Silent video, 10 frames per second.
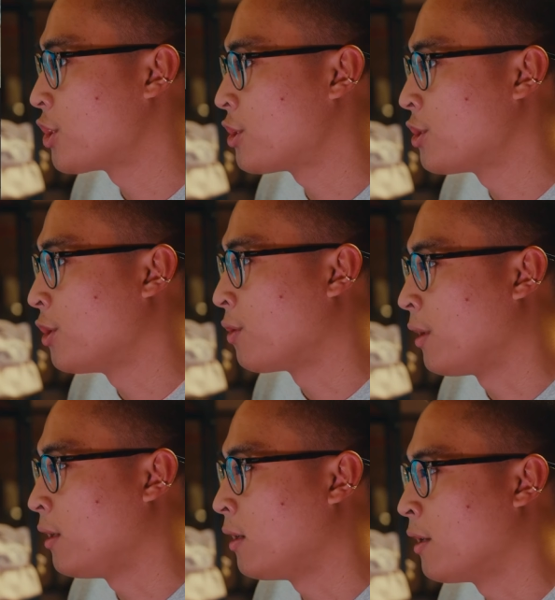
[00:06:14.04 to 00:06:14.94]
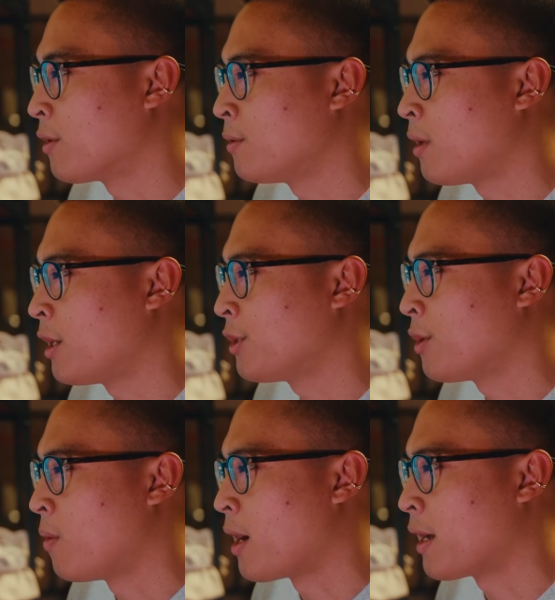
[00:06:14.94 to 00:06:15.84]
it to the green a little. I don't know
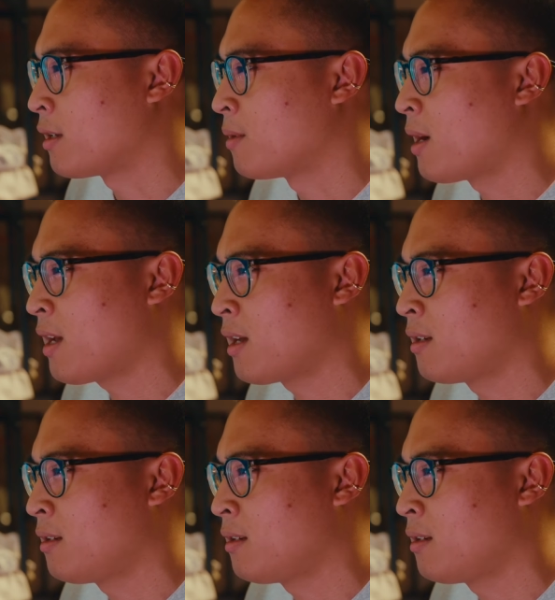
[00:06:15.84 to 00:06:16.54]
why in my head,